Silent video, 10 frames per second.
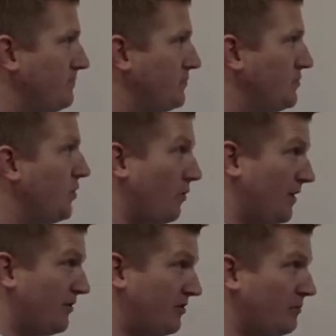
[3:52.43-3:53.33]
So
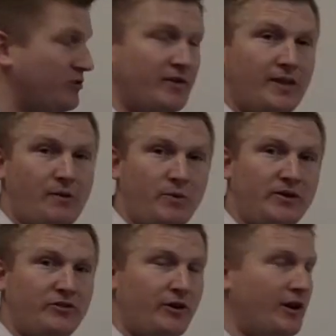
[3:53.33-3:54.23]
the assumption that we
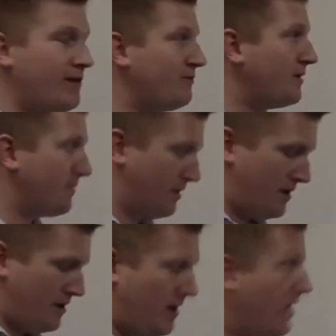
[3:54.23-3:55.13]
started off with
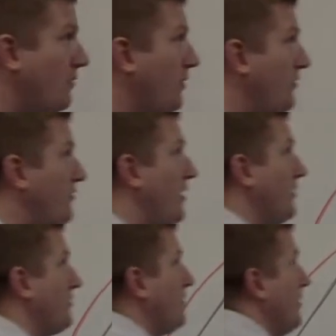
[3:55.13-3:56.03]
was
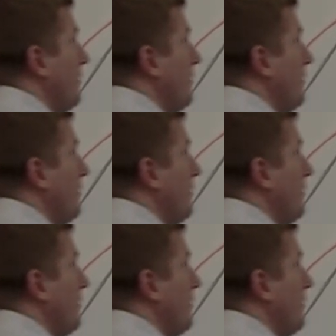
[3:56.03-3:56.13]
false,